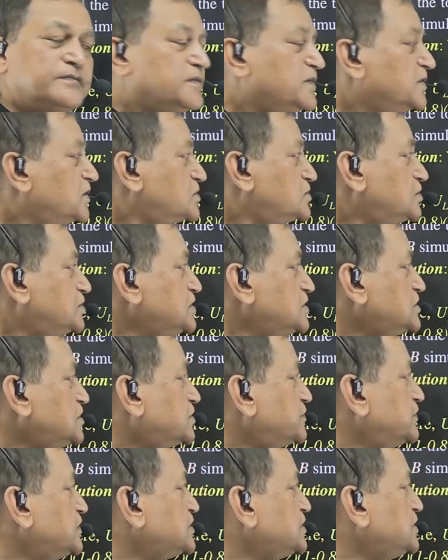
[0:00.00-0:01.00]
So this
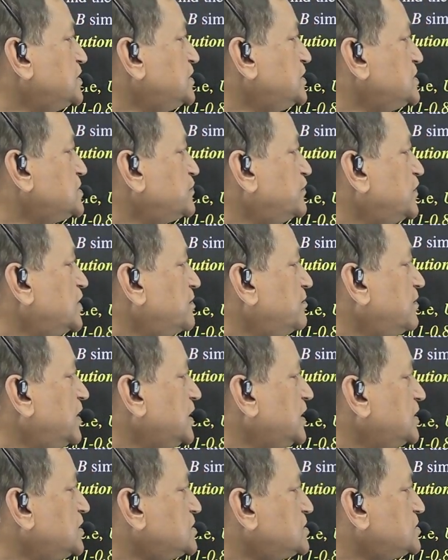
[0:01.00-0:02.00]
equation is 1
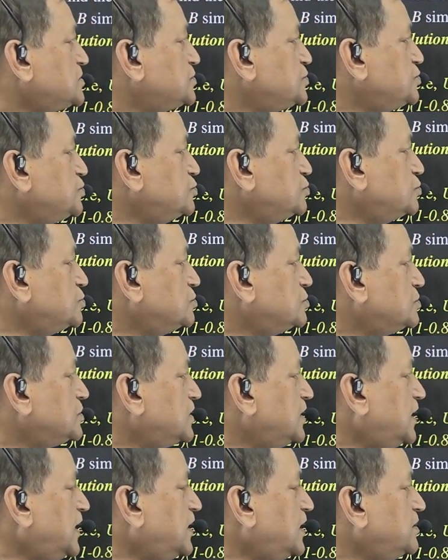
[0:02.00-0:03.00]
minus U
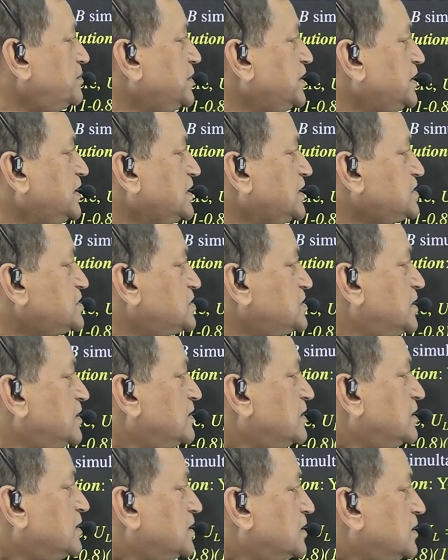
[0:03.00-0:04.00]
LBH
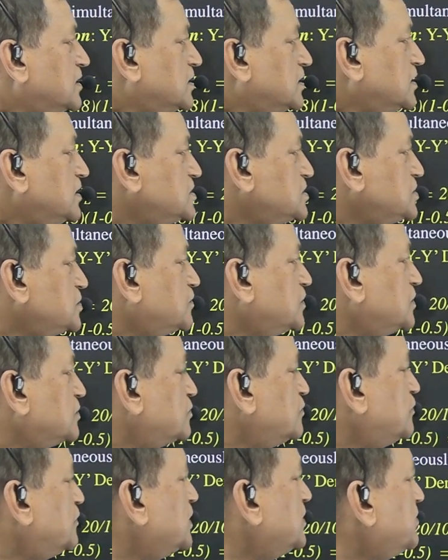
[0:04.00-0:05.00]
is equal to
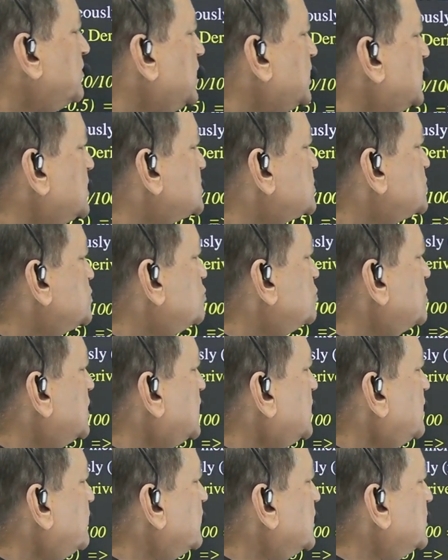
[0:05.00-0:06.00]
1 minus
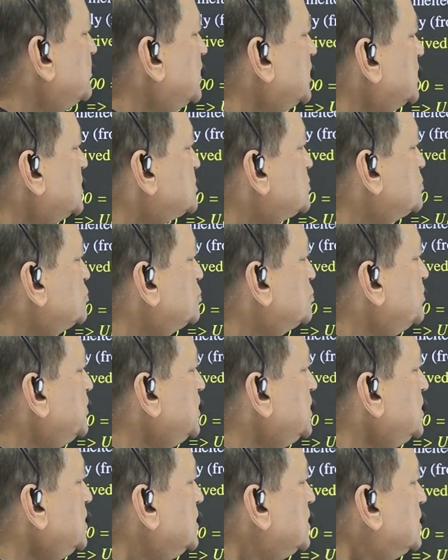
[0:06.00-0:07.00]
UL, 1 minus UB,
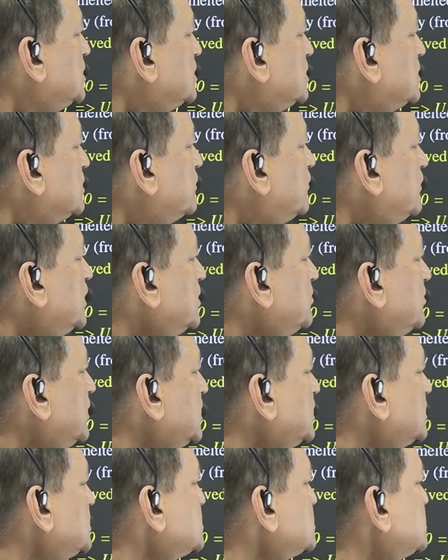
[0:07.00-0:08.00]
1
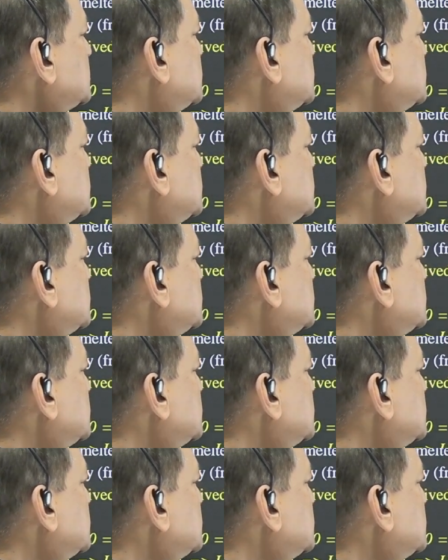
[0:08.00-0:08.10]
minus